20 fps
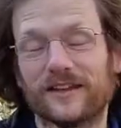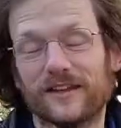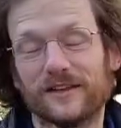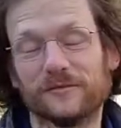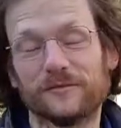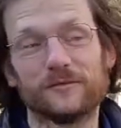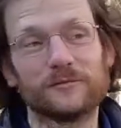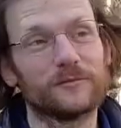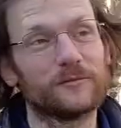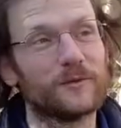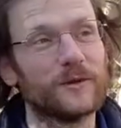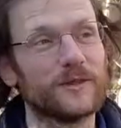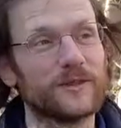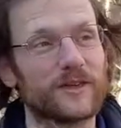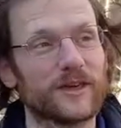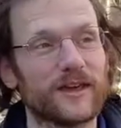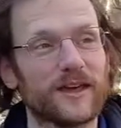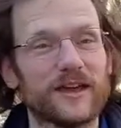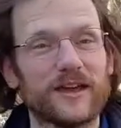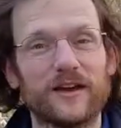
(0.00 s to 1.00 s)
in
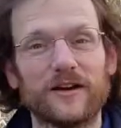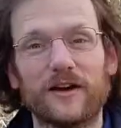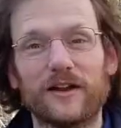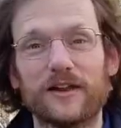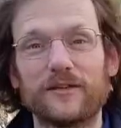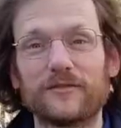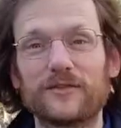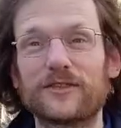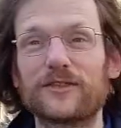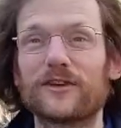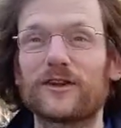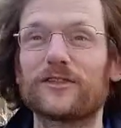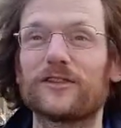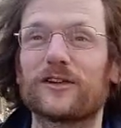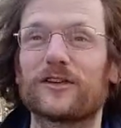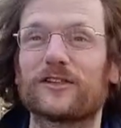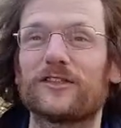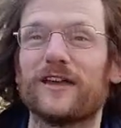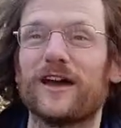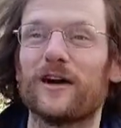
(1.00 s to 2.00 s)
Windsor here, I live in
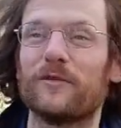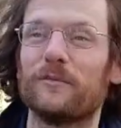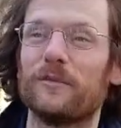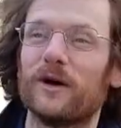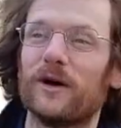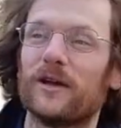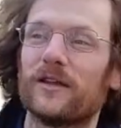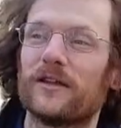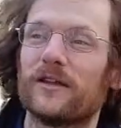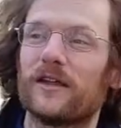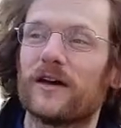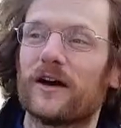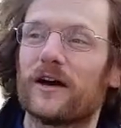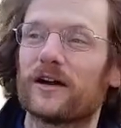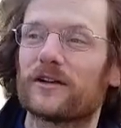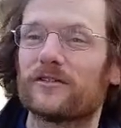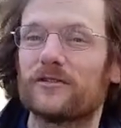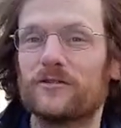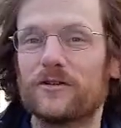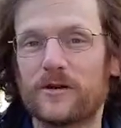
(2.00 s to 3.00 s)
Sussex now, but
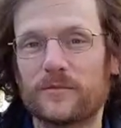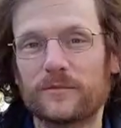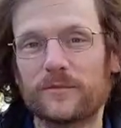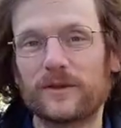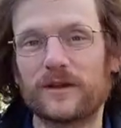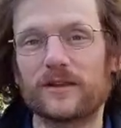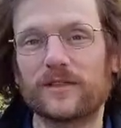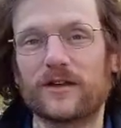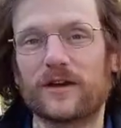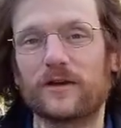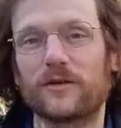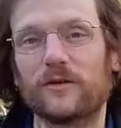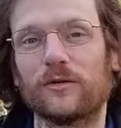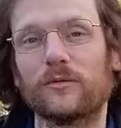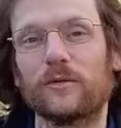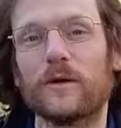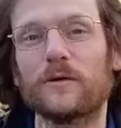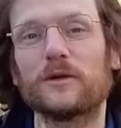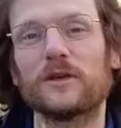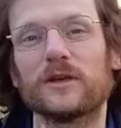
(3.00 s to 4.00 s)
I grew up in a town
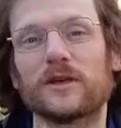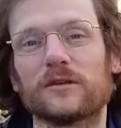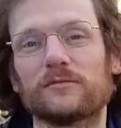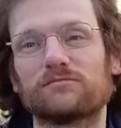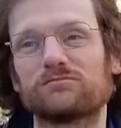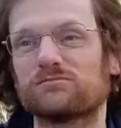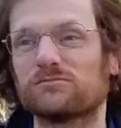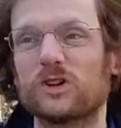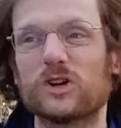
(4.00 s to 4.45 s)
called Wokingham,